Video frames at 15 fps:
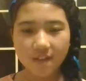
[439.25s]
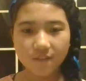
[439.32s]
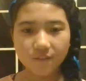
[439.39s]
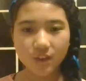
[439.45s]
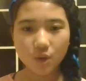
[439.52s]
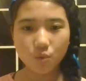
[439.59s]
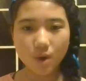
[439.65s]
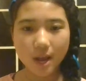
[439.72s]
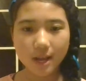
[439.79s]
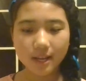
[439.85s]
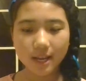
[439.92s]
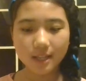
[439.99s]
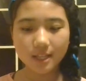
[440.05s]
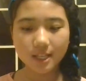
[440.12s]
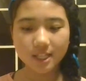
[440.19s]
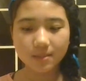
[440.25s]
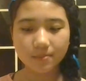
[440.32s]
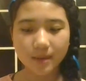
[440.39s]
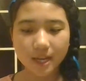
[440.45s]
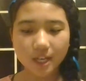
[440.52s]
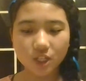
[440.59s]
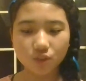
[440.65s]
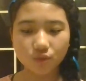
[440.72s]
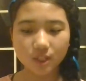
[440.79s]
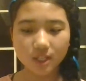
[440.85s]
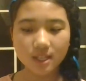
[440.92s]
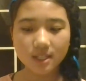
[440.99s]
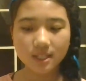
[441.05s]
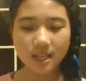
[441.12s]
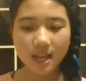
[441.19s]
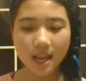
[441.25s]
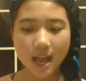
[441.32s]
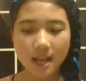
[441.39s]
VY Canis Majoris